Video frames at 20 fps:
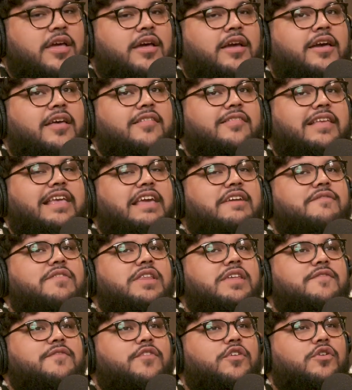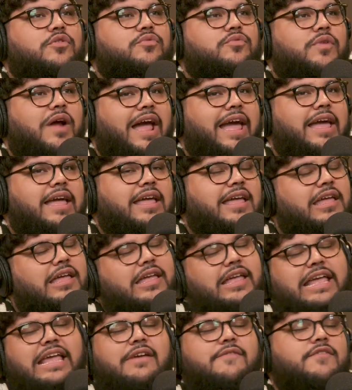because even if you're right,
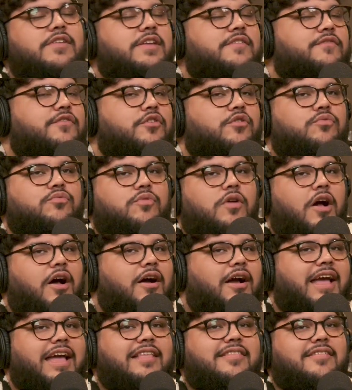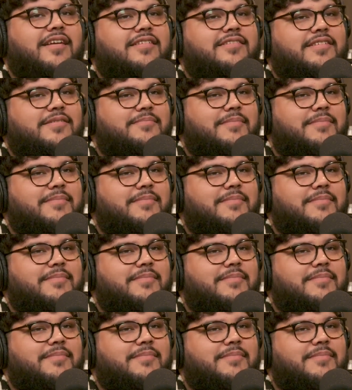even if you're wrong, it doesn't